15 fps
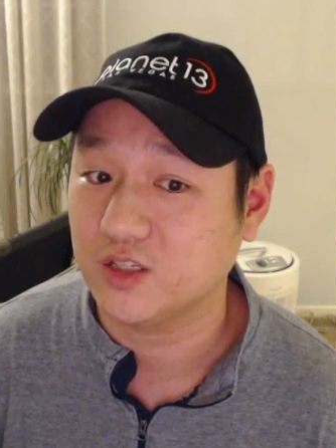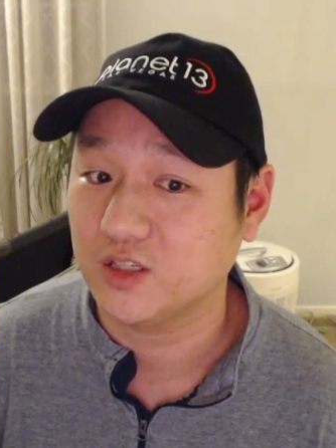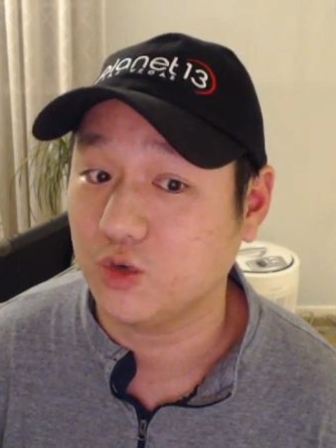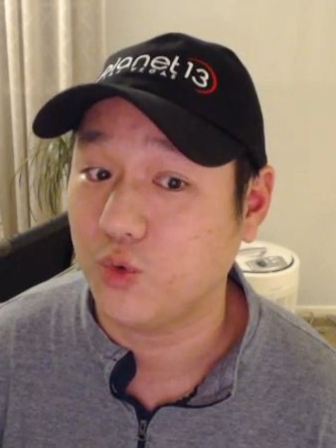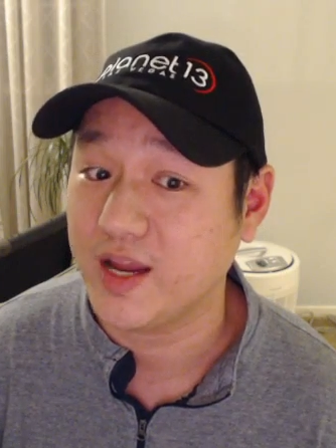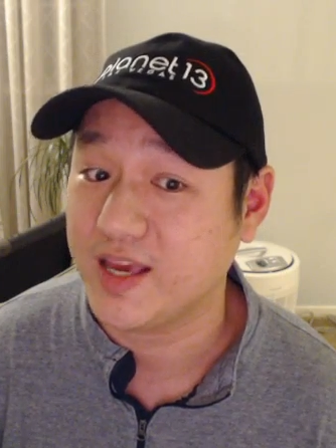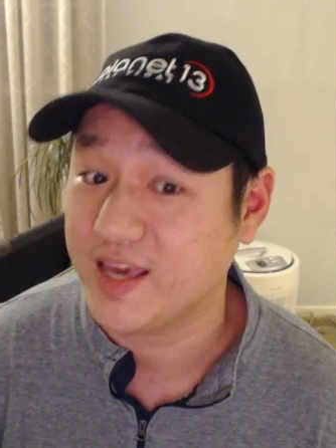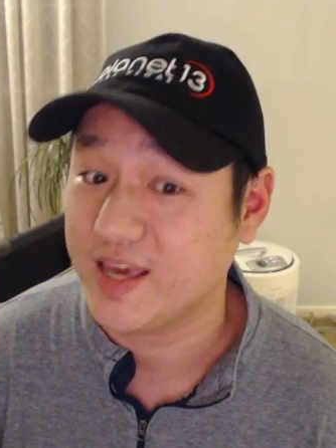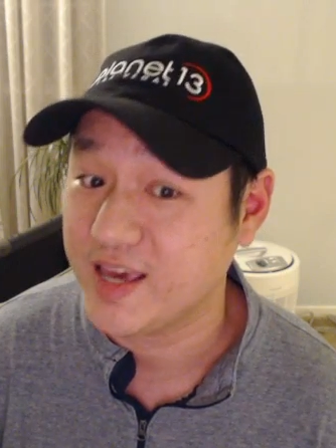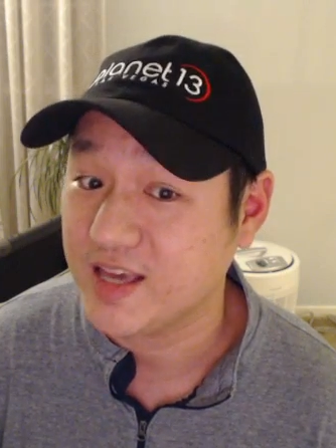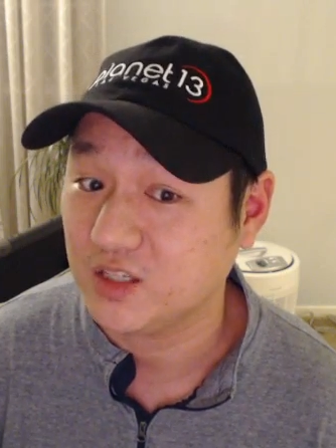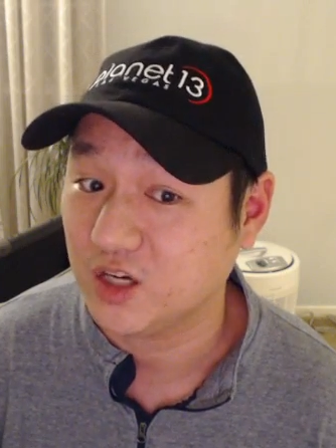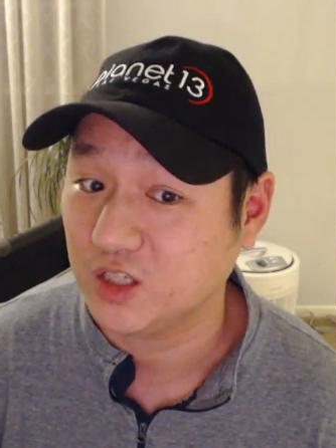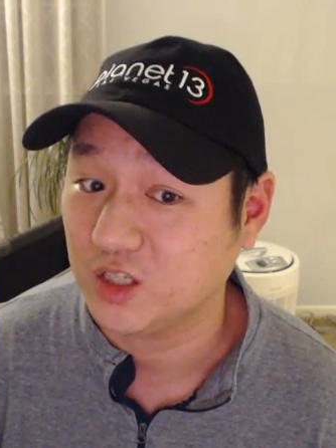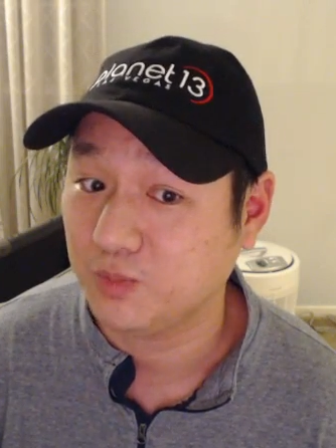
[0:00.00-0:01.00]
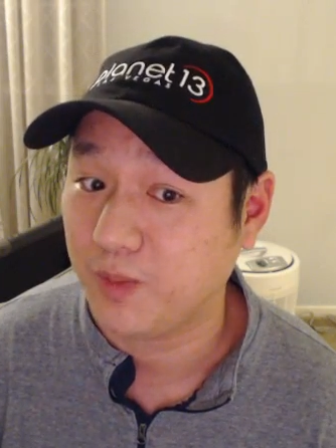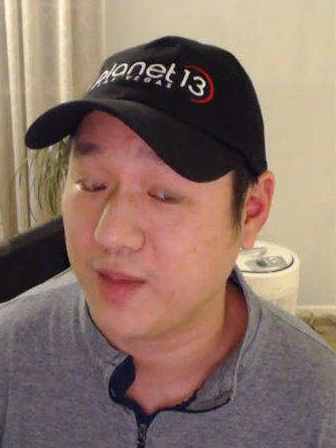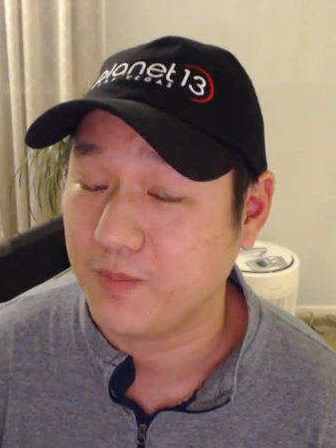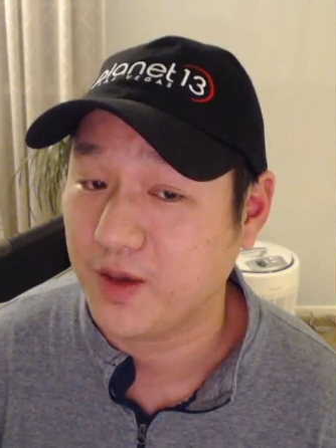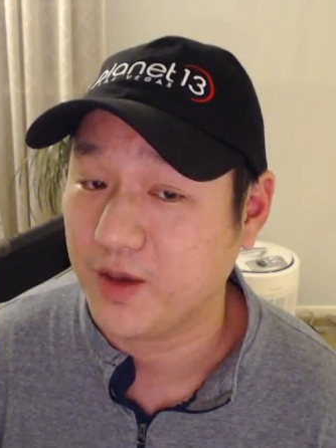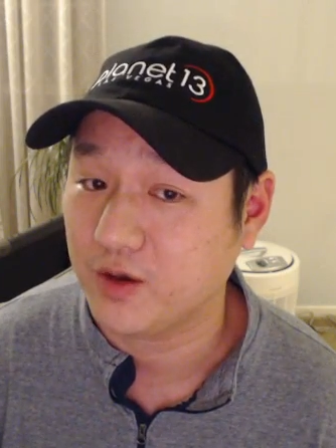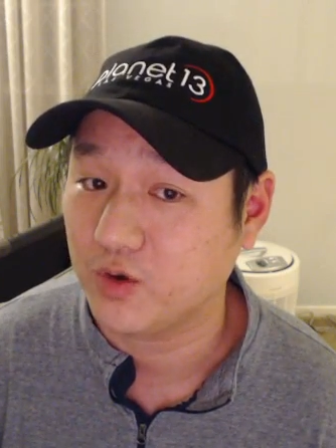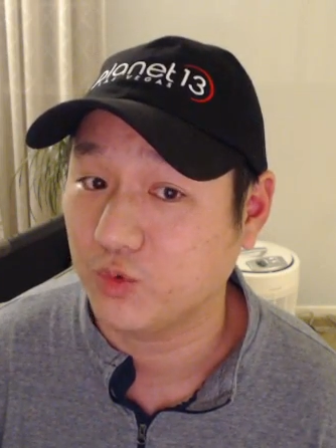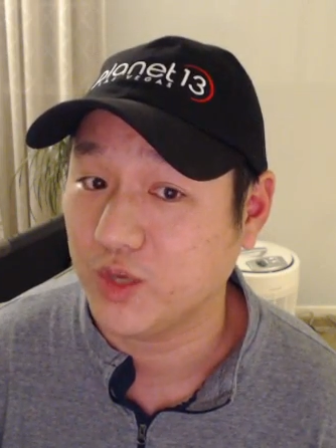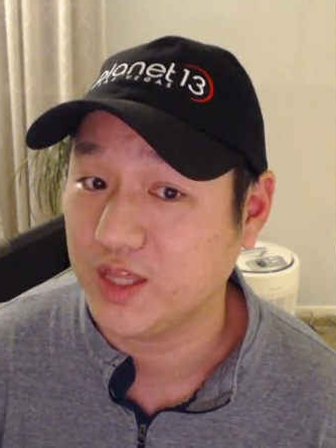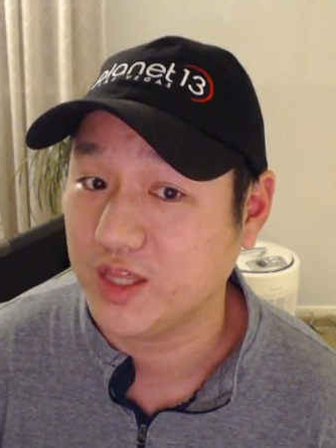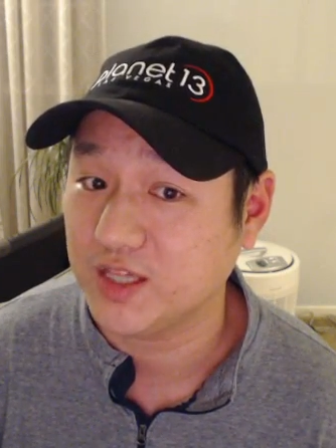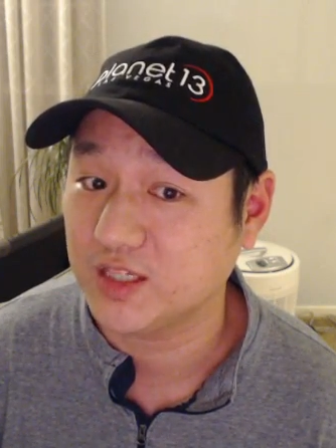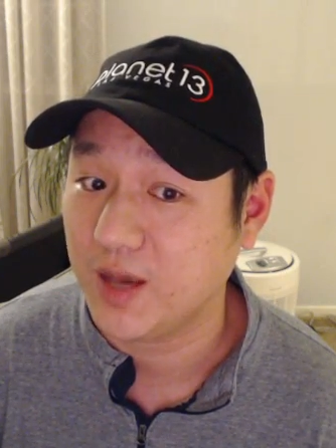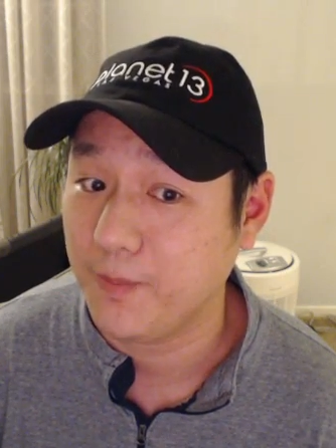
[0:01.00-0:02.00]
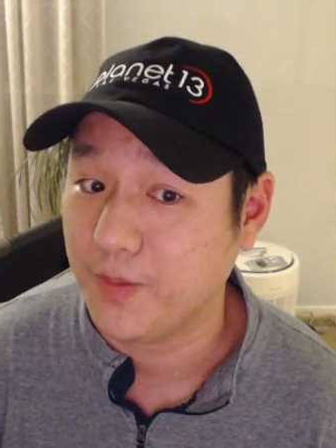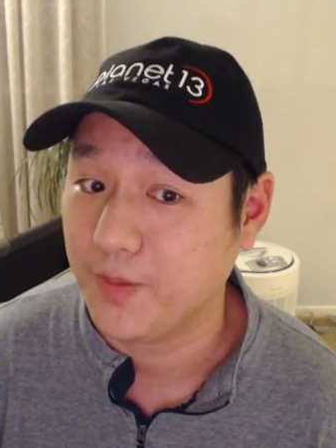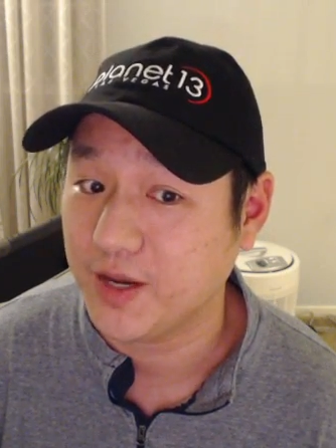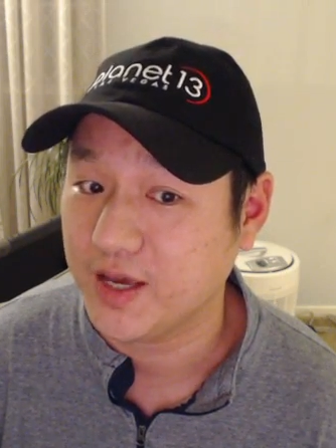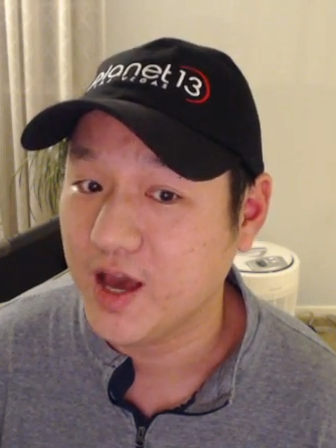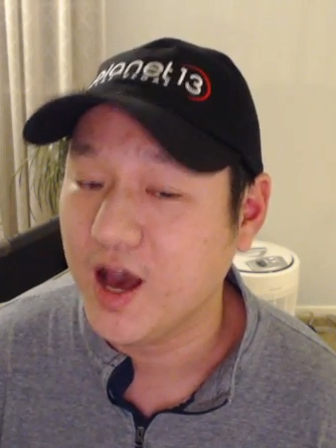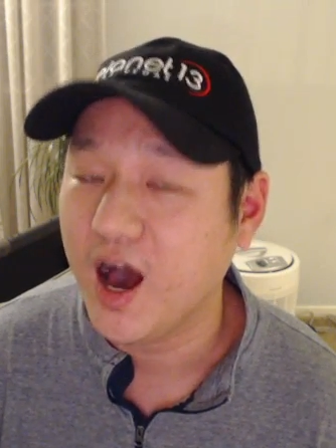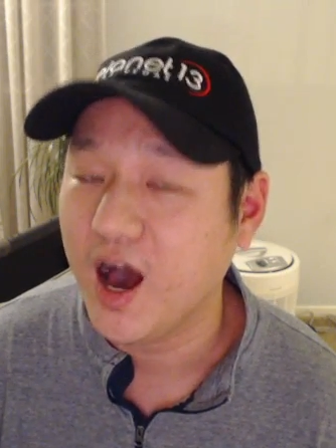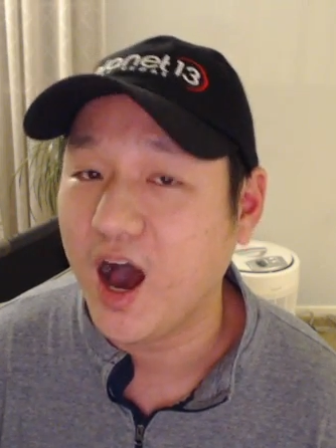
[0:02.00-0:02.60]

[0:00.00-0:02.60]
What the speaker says: So when he starts buying Bitcoin with his company,